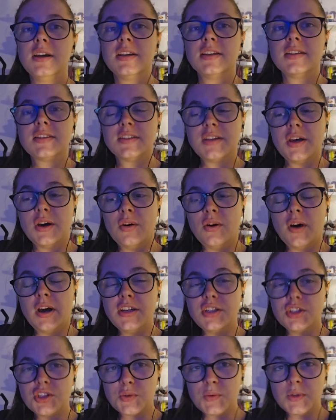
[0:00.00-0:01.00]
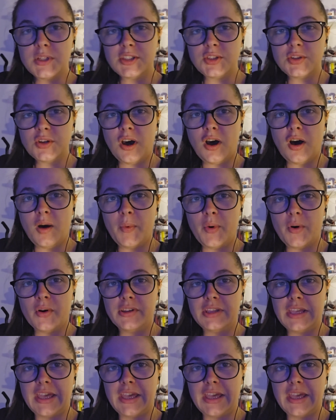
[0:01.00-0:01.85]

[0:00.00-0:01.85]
So I just wanted to hop on